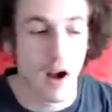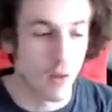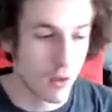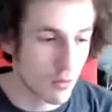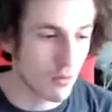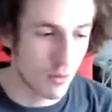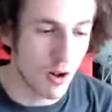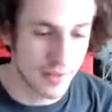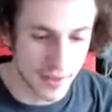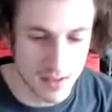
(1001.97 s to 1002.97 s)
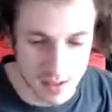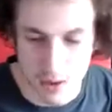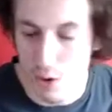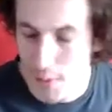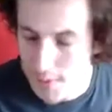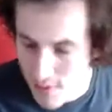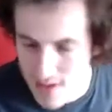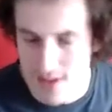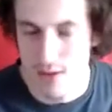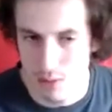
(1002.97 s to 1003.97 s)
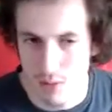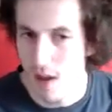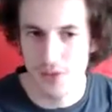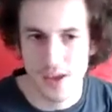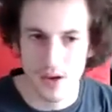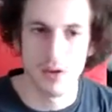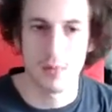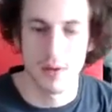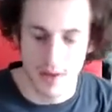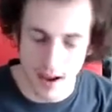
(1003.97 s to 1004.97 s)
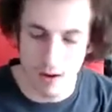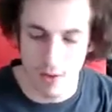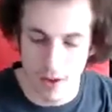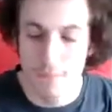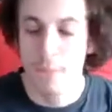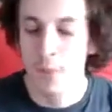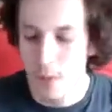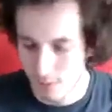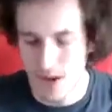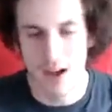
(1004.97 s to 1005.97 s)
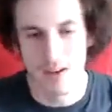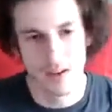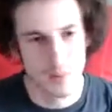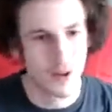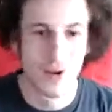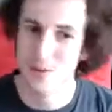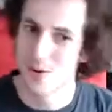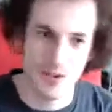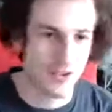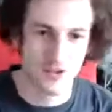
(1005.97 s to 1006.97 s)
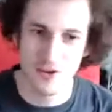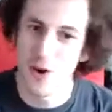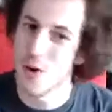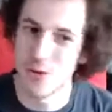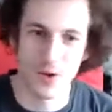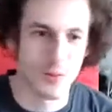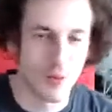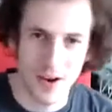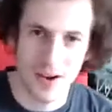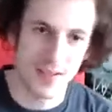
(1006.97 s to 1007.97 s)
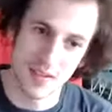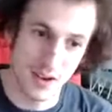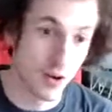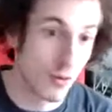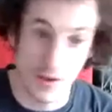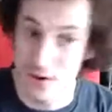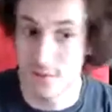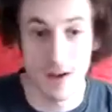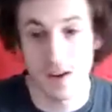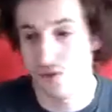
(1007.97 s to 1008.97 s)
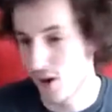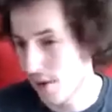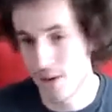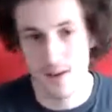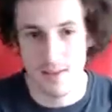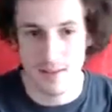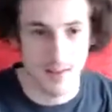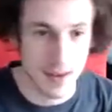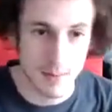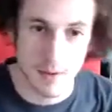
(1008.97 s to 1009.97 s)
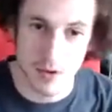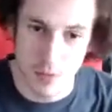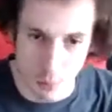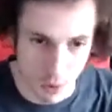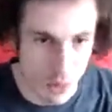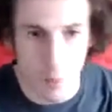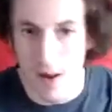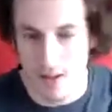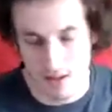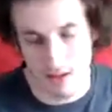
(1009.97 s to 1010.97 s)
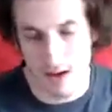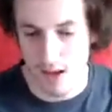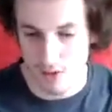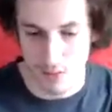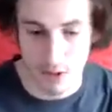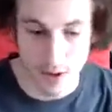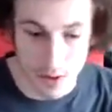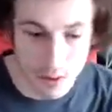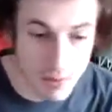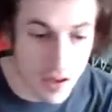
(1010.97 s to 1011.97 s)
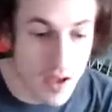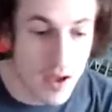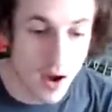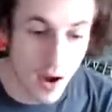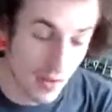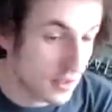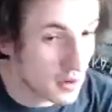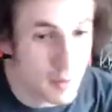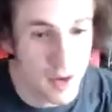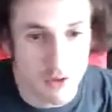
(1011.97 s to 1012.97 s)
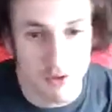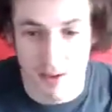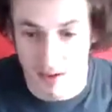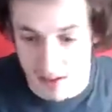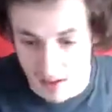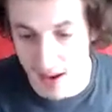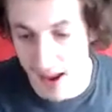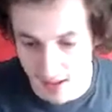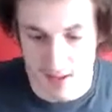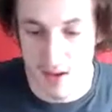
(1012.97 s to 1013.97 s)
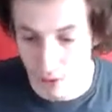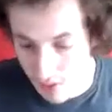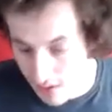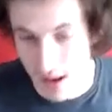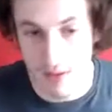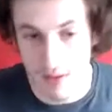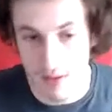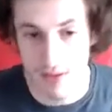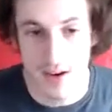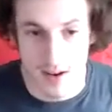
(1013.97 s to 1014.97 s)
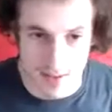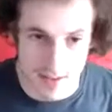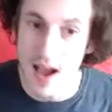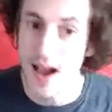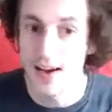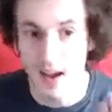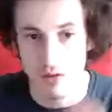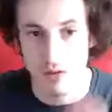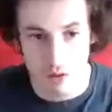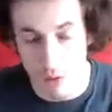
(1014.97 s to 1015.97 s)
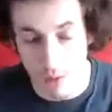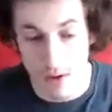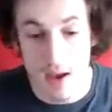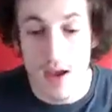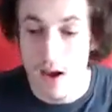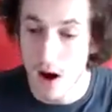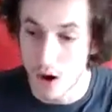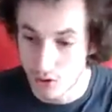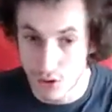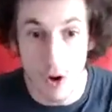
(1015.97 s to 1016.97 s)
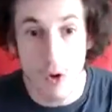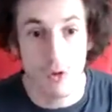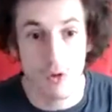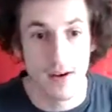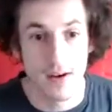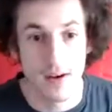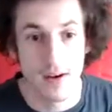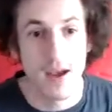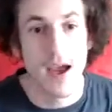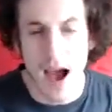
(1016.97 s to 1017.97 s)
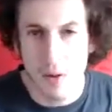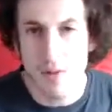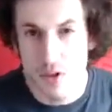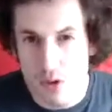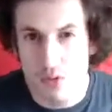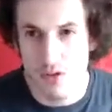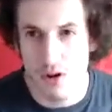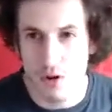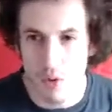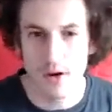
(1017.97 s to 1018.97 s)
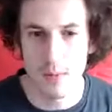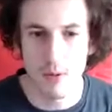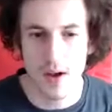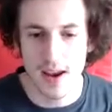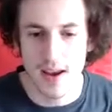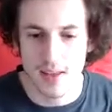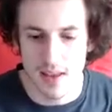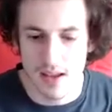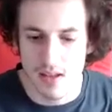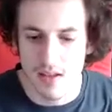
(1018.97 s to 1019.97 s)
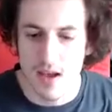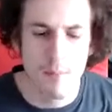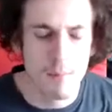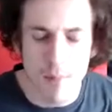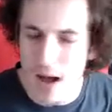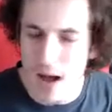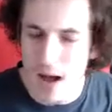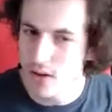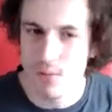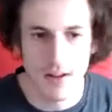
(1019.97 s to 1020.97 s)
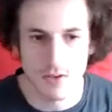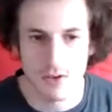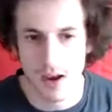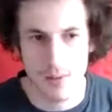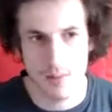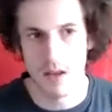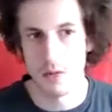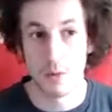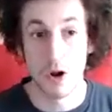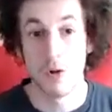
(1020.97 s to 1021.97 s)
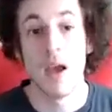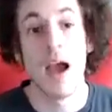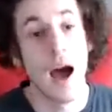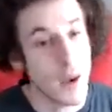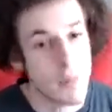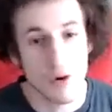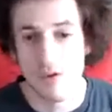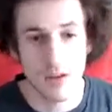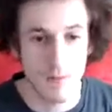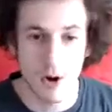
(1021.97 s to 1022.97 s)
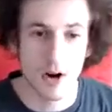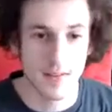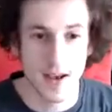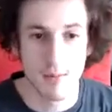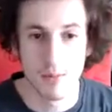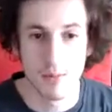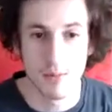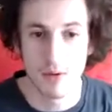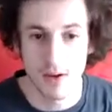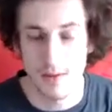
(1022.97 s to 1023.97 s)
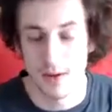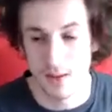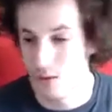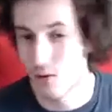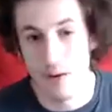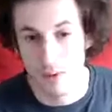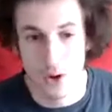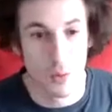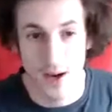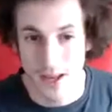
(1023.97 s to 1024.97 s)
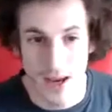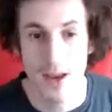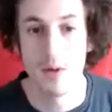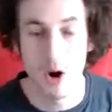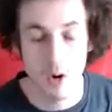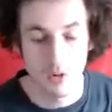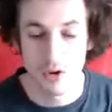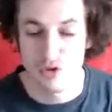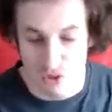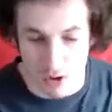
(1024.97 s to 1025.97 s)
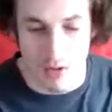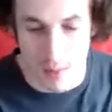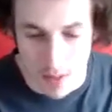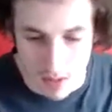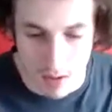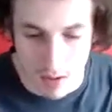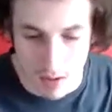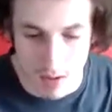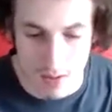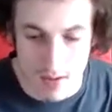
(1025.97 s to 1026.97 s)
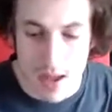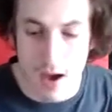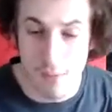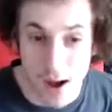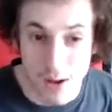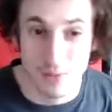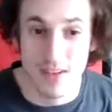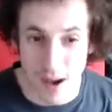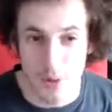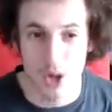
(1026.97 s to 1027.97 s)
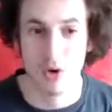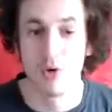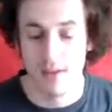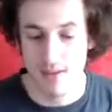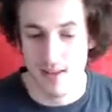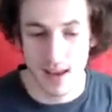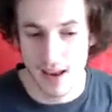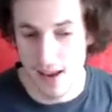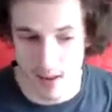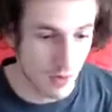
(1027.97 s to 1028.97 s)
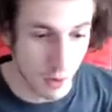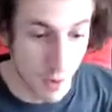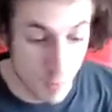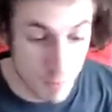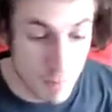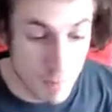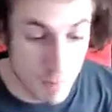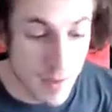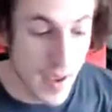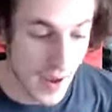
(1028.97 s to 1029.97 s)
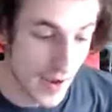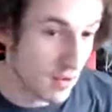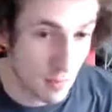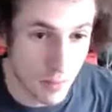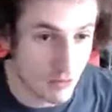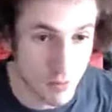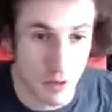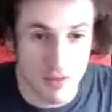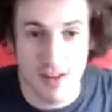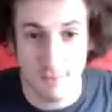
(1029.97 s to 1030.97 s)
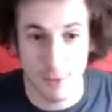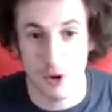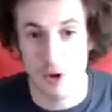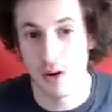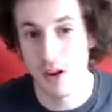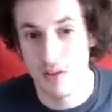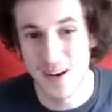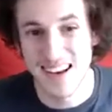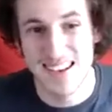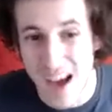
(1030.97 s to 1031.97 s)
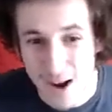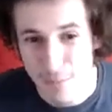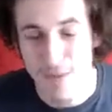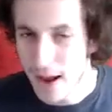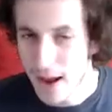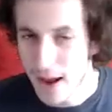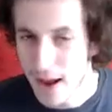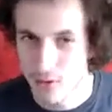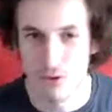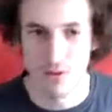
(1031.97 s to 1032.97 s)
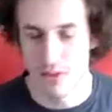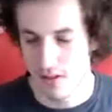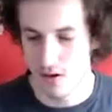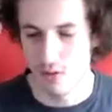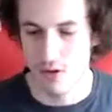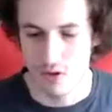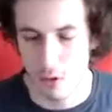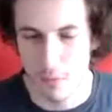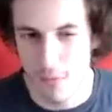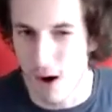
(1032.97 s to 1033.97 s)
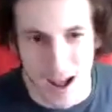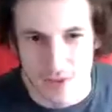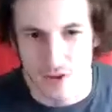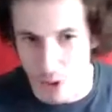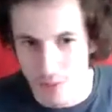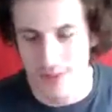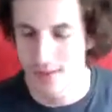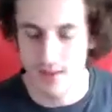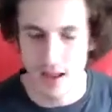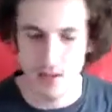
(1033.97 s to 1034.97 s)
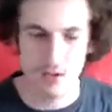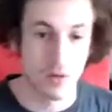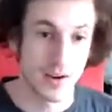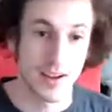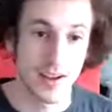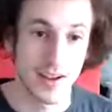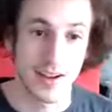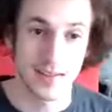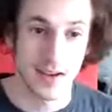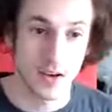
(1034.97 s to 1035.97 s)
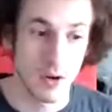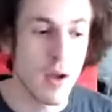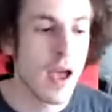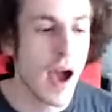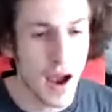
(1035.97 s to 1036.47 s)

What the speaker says: Those are all things, we've seen throughout the year. But now that we've gotten to the point where it's a show, they're playing, the defending champions, a team that has won the West the last 3 years. It's going to be interesting to see as a series now that it's tied, now that's going to Oakland. How is Houston going to play in these monumental games on the road? I personally have a hard time believing that even going to win a game in Oakland just because of how dominant Golden State is at home, and especially because Stephen Curry has been a non-factor in the series so far. I don't think that that's going to continue.